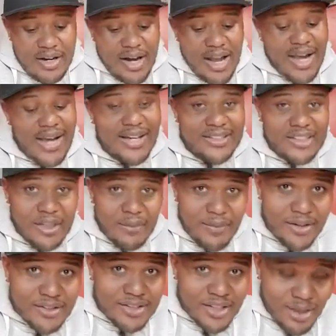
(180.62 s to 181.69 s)
Now I got something
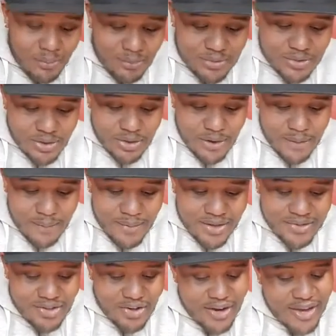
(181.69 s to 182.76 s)
else I
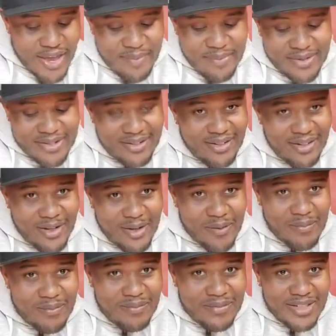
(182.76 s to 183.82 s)
saw
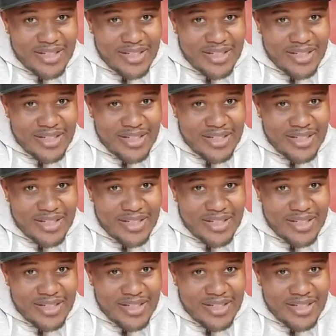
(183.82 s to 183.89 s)
happen